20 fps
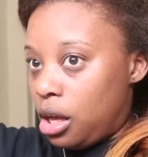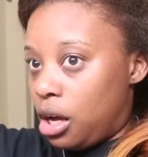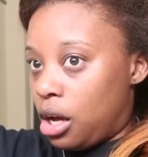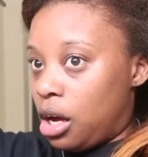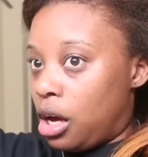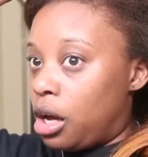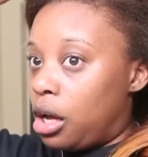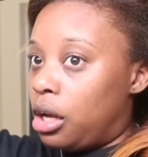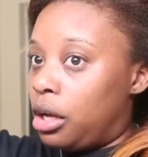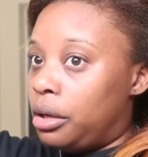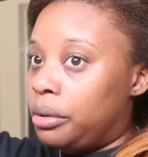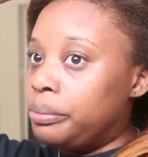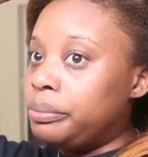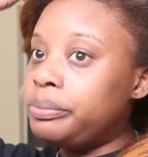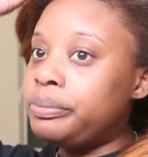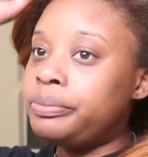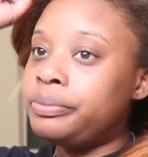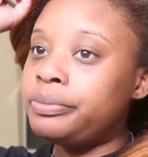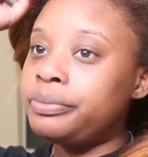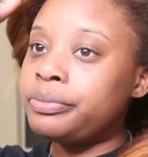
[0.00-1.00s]
Um,
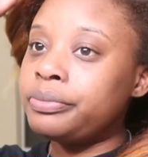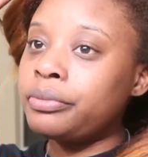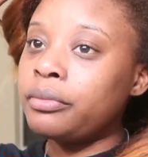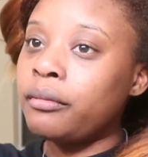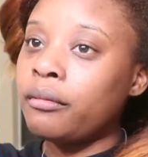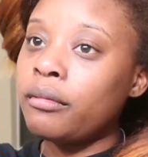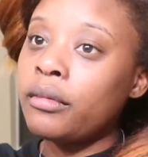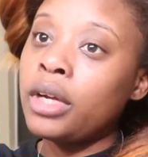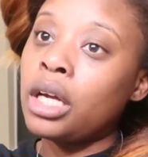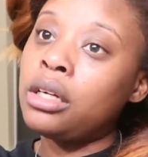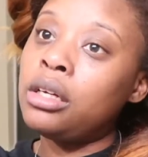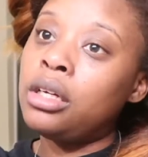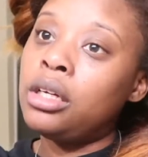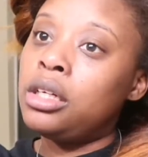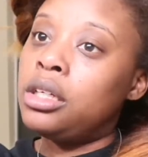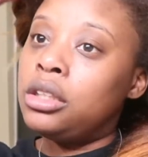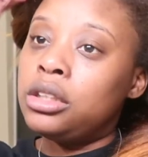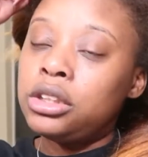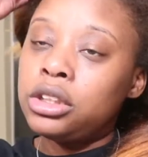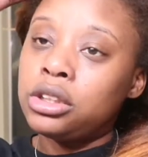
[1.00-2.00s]

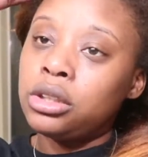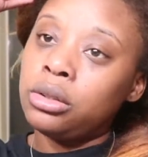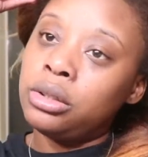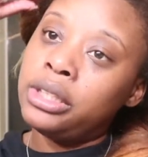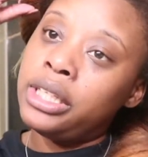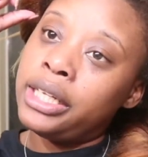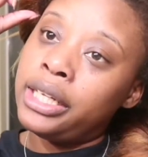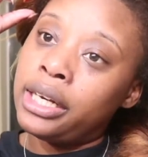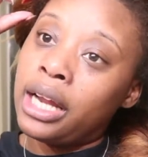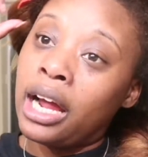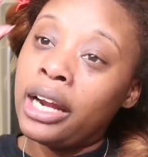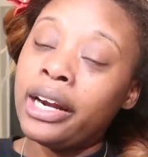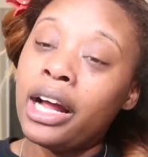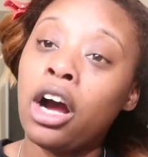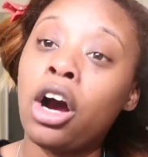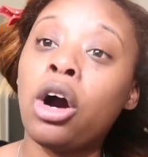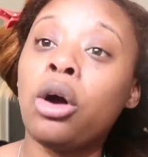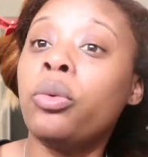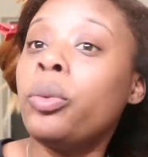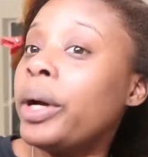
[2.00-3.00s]
So then, and I
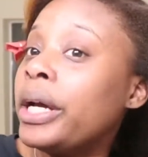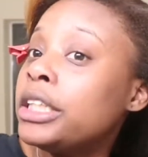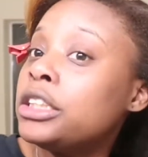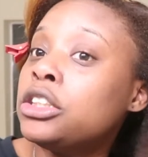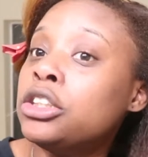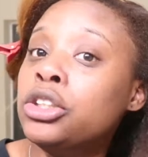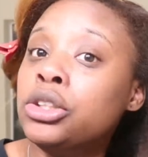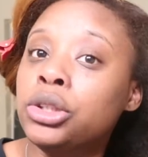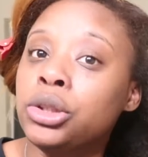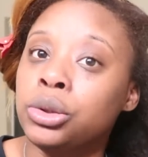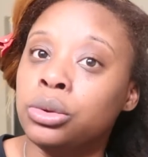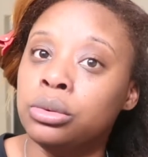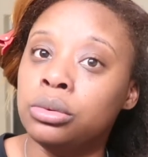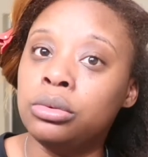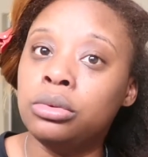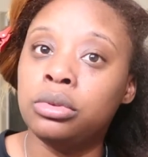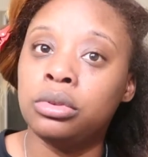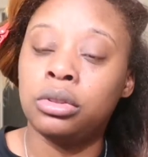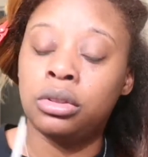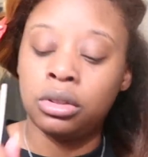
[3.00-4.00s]
always knew,
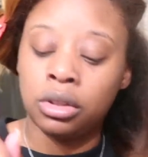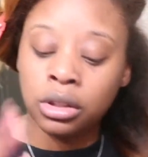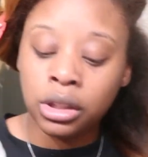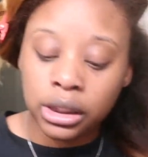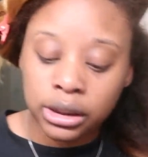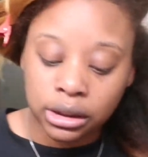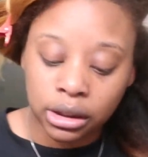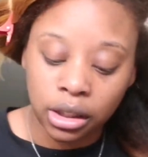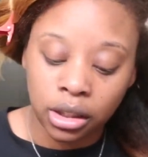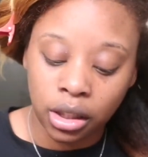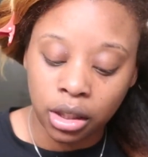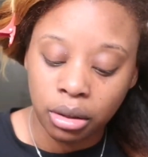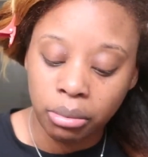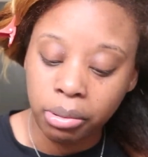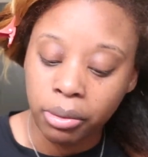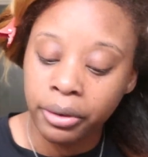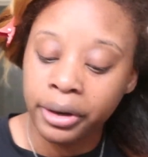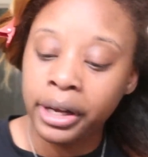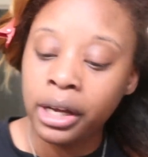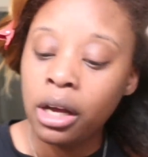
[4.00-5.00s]
this is another
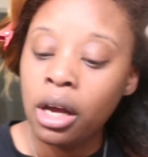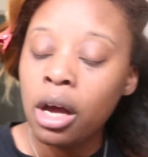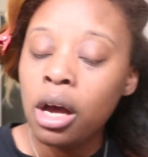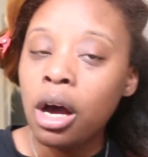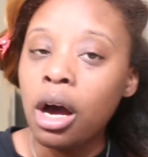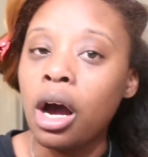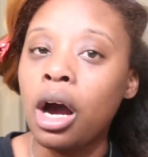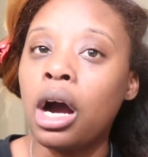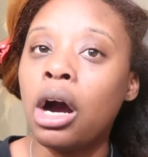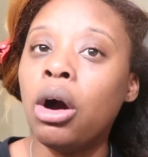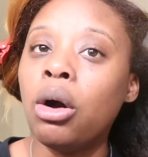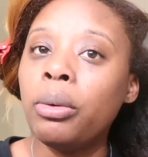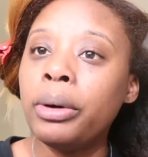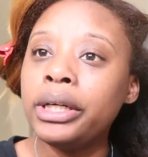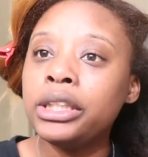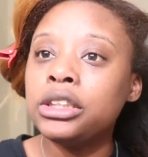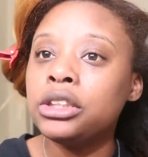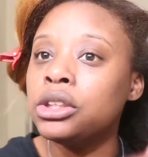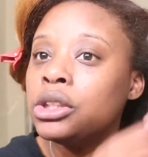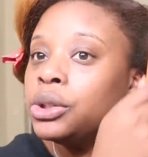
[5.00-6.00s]
point, I
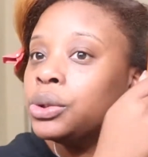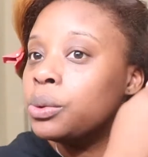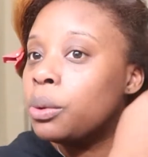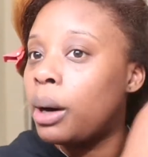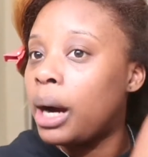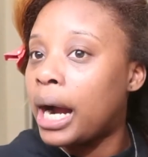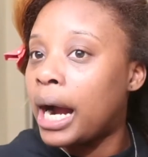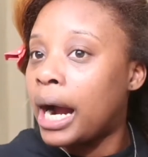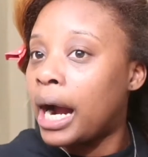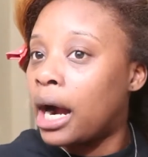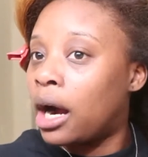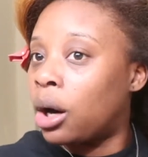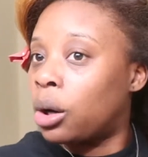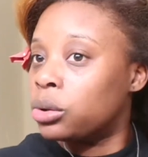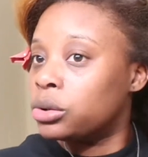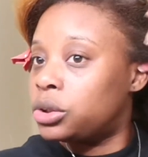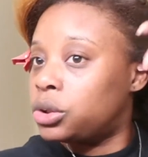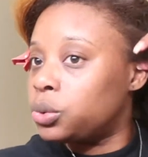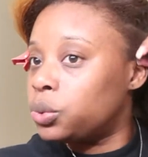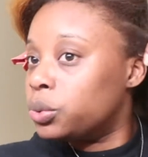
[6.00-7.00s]
always knew
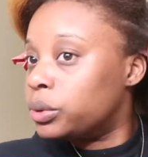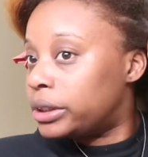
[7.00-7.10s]
how to